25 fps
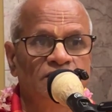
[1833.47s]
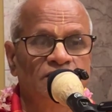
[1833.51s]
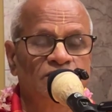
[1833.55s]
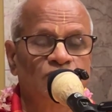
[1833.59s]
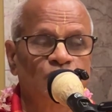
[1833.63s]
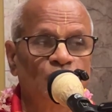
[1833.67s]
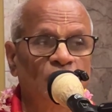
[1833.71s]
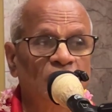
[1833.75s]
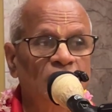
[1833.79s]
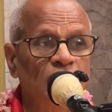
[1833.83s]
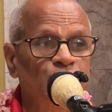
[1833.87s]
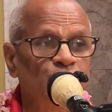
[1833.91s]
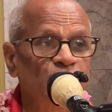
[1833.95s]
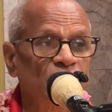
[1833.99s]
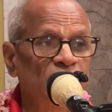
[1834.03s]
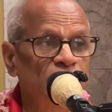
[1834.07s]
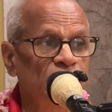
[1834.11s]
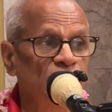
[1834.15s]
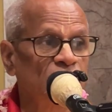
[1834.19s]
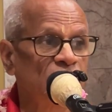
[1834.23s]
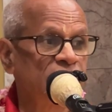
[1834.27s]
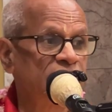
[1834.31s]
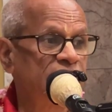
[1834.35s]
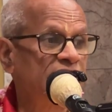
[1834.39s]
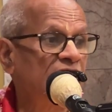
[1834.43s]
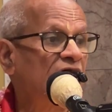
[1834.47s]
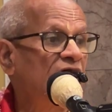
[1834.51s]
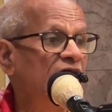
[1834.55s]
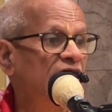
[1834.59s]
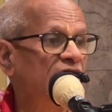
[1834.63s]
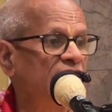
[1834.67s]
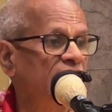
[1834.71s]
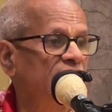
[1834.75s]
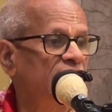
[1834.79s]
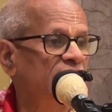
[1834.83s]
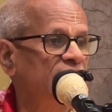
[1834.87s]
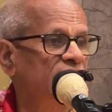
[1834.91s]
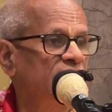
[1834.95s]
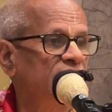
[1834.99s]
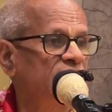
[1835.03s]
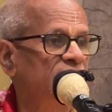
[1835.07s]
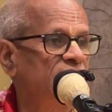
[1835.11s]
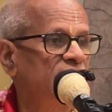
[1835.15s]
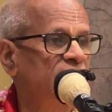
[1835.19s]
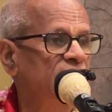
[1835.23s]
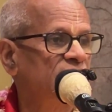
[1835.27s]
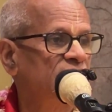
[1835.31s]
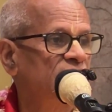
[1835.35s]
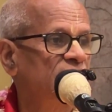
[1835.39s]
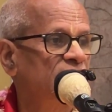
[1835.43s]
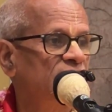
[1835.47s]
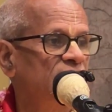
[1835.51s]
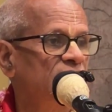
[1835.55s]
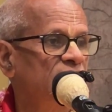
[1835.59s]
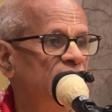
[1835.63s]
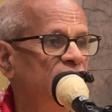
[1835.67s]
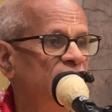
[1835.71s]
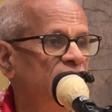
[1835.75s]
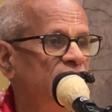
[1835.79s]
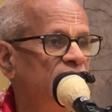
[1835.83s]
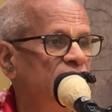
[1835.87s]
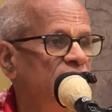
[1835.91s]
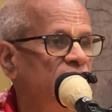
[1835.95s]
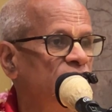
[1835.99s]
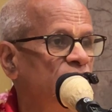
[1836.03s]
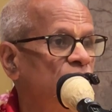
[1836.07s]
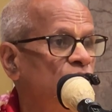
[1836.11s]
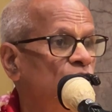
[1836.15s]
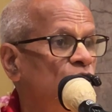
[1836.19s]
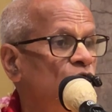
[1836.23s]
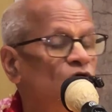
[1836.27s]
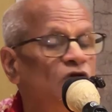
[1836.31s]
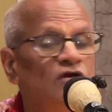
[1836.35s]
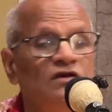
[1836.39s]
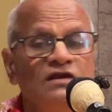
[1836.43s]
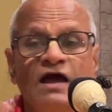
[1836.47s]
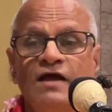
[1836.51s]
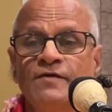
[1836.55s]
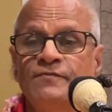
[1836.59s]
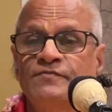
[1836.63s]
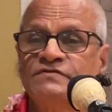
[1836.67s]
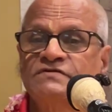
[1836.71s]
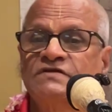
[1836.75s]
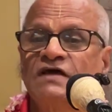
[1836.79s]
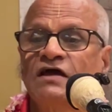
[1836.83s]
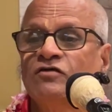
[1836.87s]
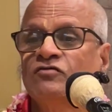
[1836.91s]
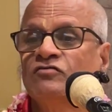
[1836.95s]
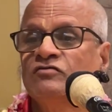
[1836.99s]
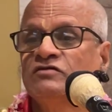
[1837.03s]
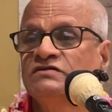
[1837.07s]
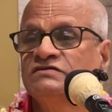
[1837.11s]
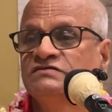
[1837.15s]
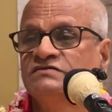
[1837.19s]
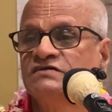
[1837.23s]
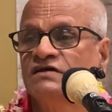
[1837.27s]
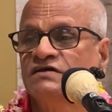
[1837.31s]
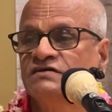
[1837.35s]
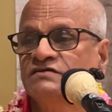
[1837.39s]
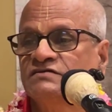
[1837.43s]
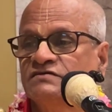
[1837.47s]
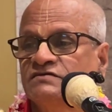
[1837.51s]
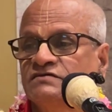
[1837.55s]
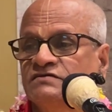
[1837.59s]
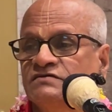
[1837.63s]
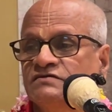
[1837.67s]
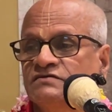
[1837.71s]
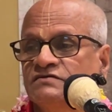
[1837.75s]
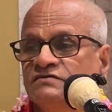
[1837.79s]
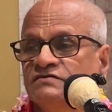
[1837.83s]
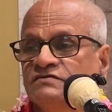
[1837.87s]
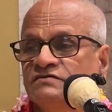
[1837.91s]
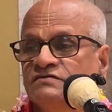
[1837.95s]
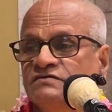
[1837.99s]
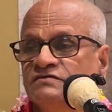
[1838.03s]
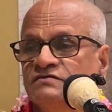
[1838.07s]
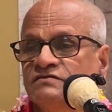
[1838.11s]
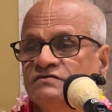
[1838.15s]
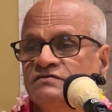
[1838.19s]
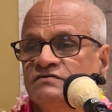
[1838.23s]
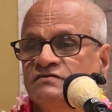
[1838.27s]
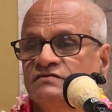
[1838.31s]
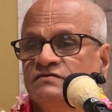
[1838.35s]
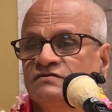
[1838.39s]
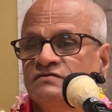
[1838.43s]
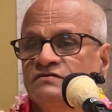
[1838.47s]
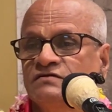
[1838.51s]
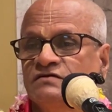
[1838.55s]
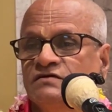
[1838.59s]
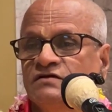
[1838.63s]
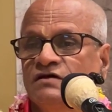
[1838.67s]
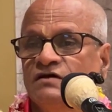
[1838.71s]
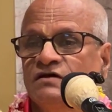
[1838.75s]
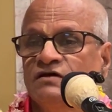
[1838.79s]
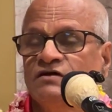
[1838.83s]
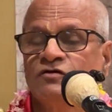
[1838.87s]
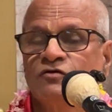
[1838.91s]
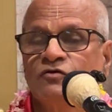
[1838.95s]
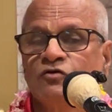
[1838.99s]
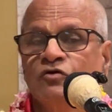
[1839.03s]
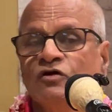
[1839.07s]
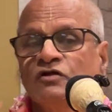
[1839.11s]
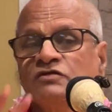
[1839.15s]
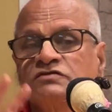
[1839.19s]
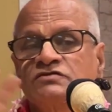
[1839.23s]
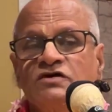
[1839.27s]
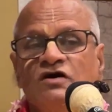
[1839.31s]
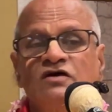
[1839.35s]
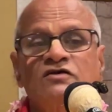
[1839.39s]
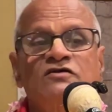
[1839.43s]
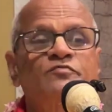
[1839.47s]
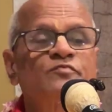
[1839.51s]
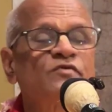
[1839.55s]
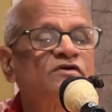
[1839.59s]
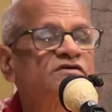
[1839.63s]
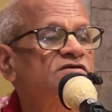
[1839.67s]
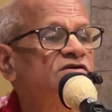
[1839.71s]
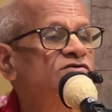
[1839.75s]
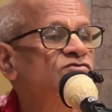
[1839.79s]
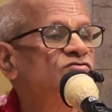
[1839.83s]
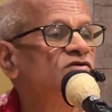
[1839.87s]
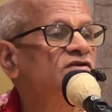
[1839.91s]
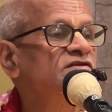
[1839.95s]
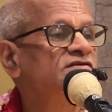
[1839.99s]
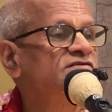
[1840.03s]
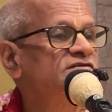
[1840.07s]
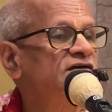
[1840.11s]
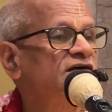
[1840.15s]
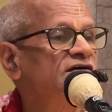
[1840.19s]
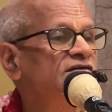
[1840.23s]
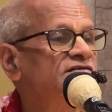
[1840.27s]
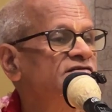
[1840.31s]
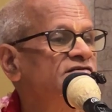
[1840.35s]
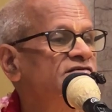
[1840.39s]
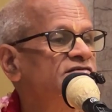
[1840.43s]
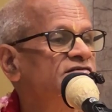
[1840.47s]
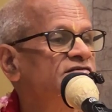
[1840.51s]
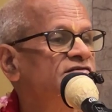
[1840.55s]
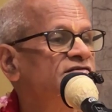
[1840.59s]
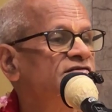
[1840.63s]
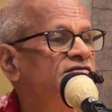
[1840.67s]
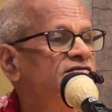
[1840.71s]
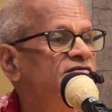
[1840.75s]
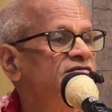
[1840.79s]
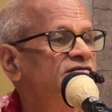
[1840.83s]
that one point will die, your whole lifestyle will change. Your whole thought process will change.